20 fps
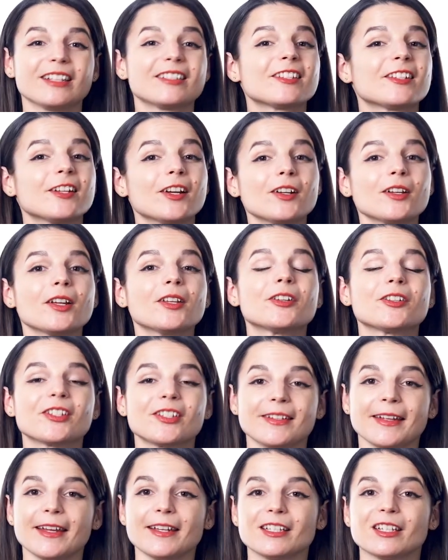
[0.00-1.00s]
and start
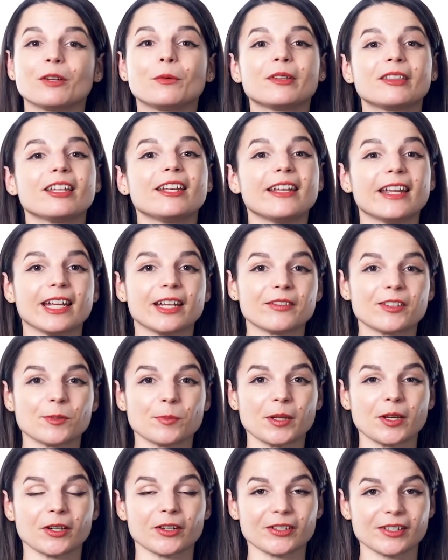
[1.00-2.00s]
understanding what the native
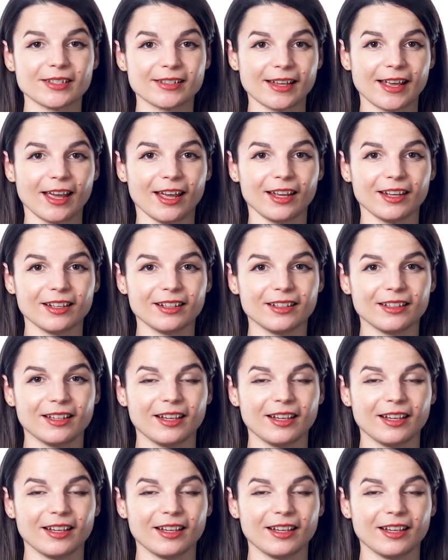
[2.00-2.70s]
speakers say.